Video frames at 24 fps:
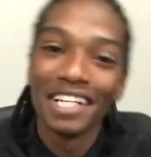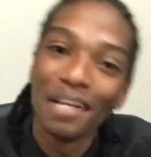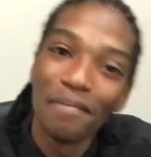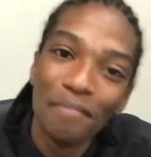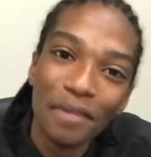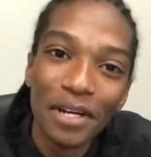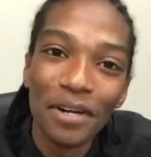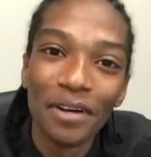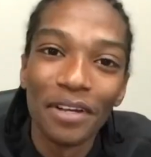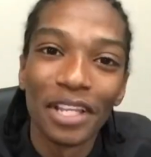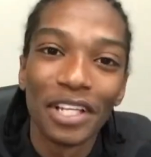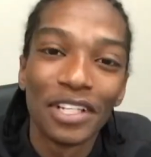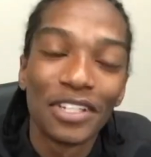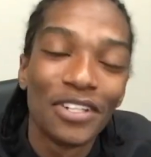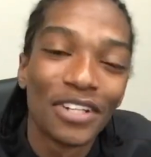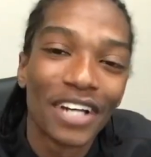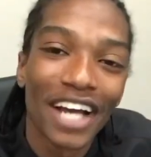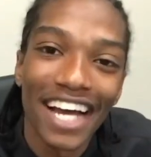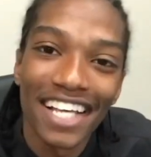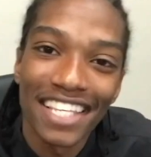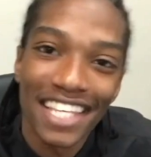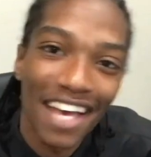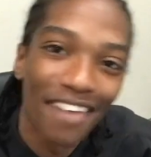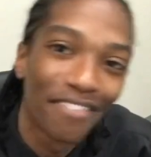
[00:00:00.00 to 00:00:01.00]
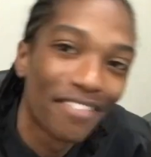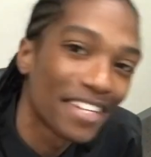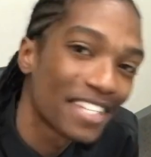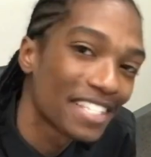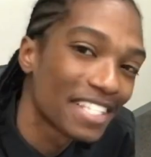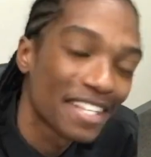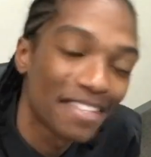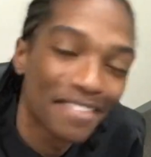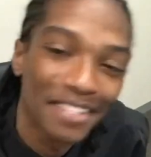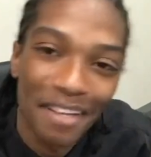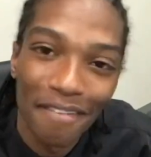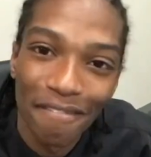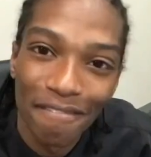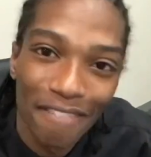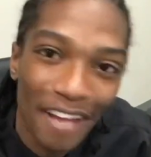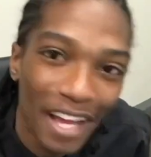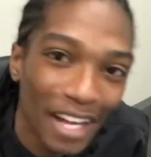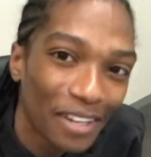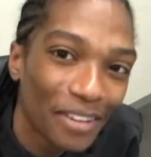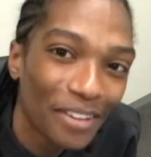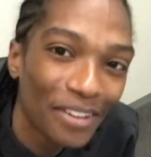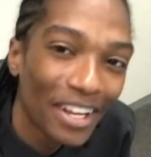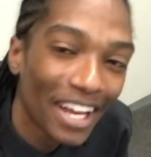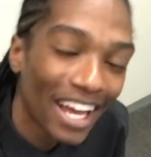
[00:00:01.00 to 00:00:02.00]
Let me know that you guys have received some
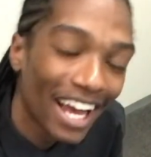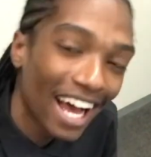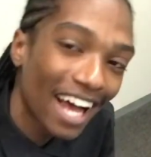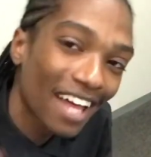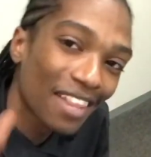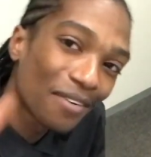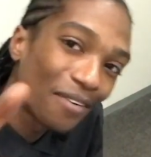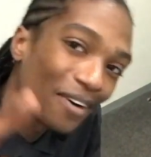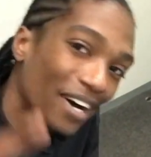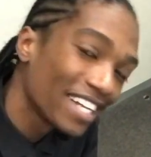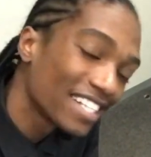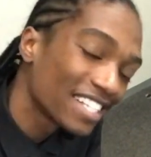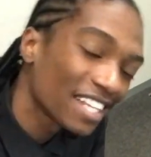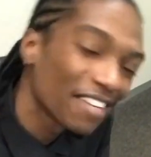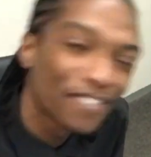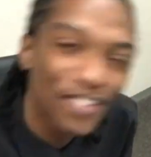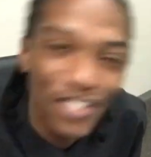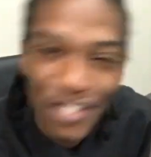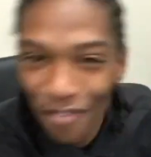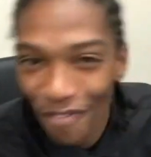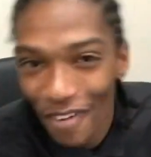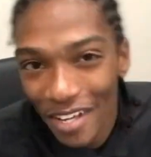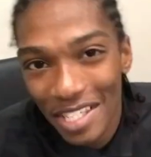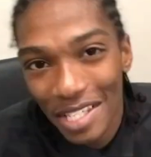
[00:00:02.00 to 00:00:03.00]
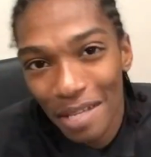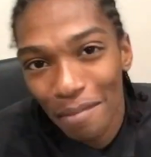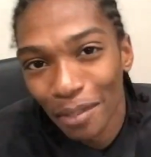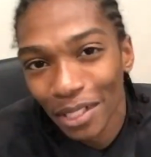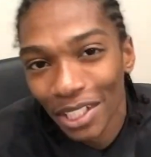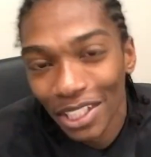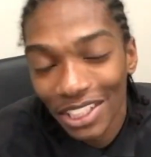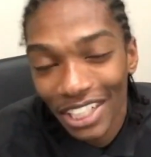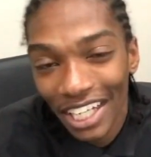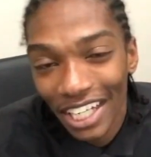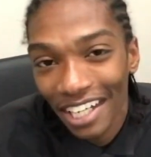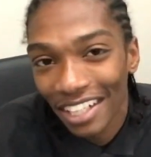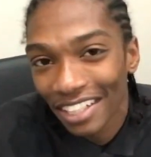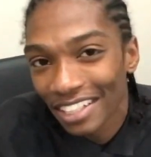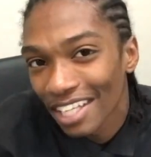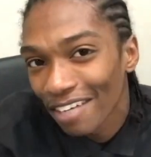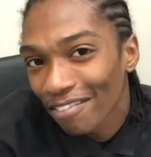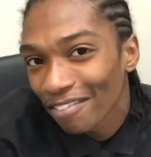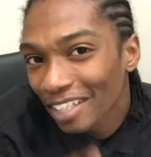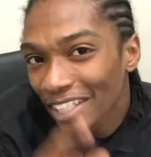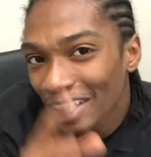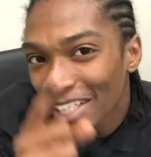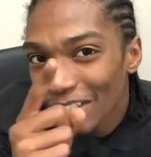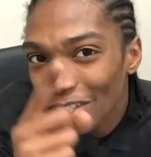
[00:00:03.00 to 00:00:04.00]
value. Otherwise, if it's your first time on the channel,
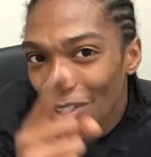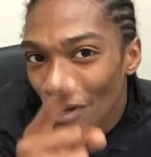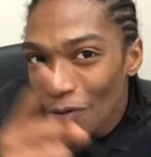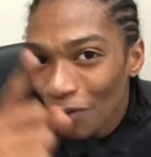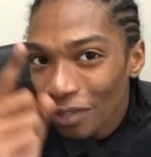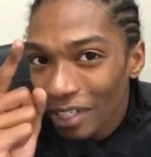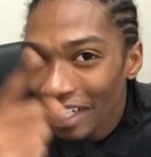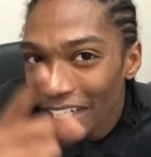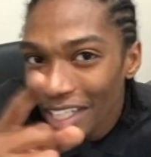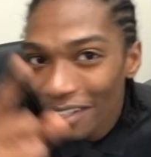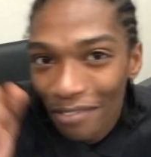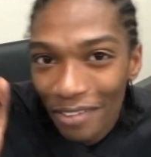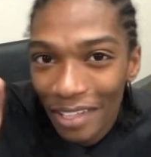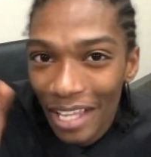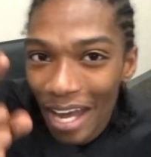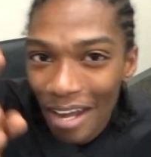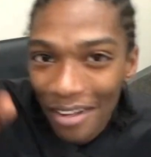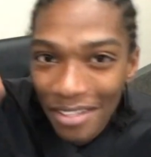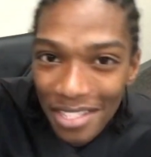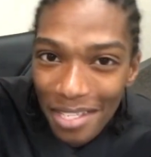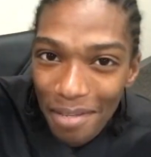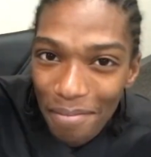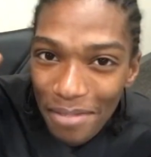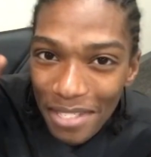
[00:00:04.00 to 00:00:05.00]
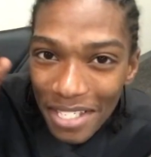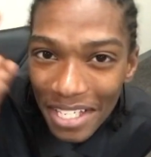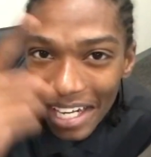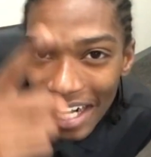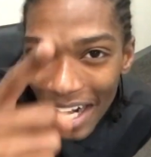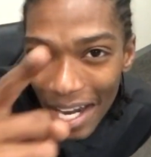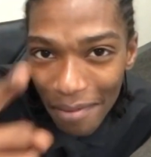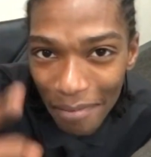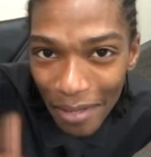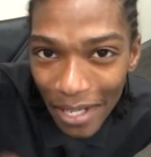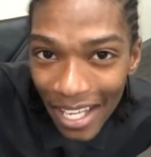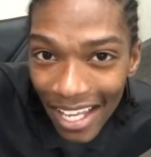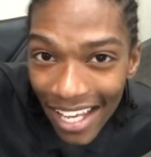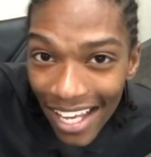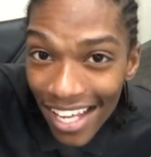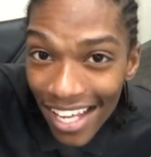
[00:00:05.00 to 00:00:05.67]
definitely don't leave without subscribing.